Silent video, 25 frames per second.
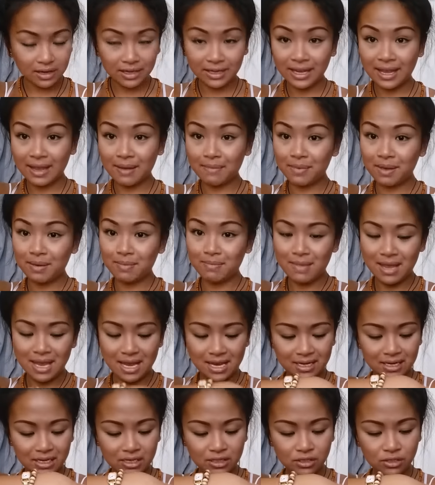can be
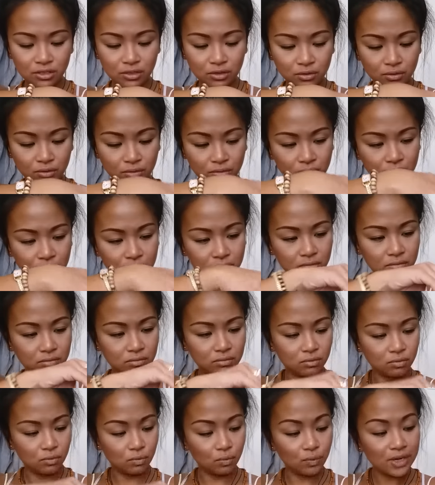made into
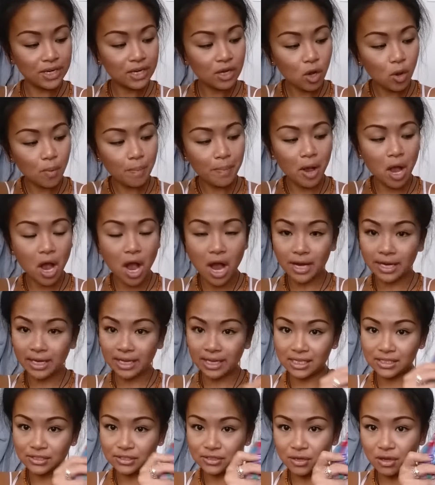real
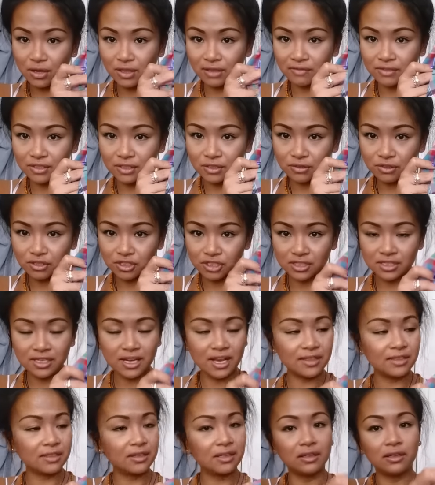pockets. So all I have to do is just
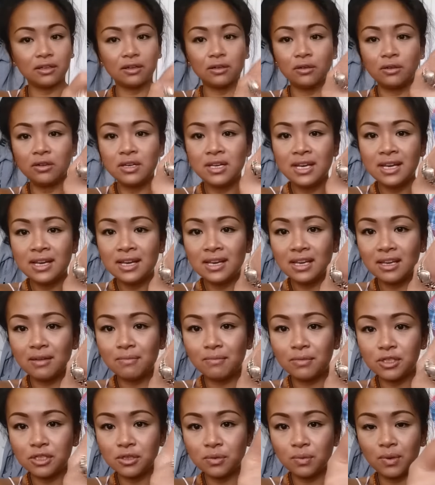cut the little in
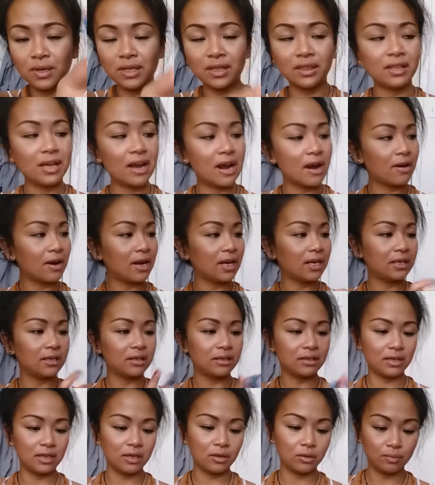between there,
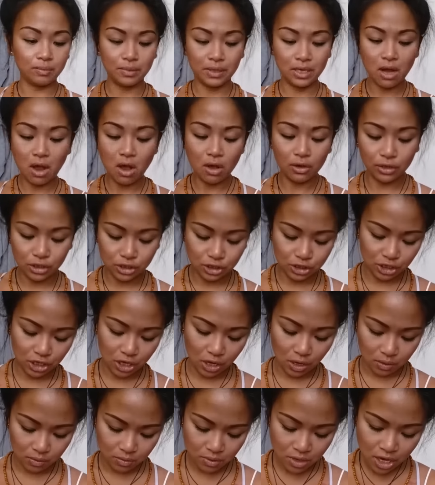and it'll be all good to
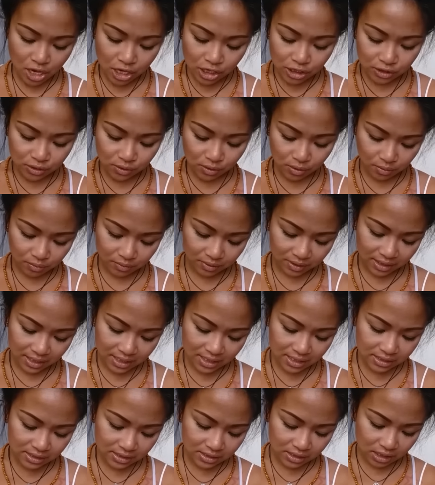go. So
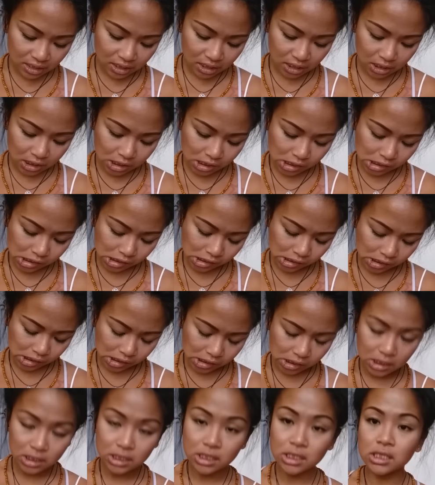this
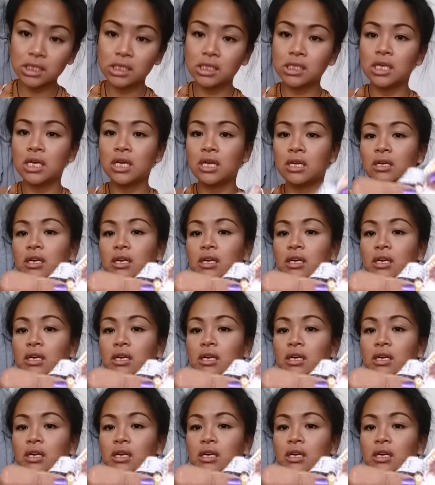is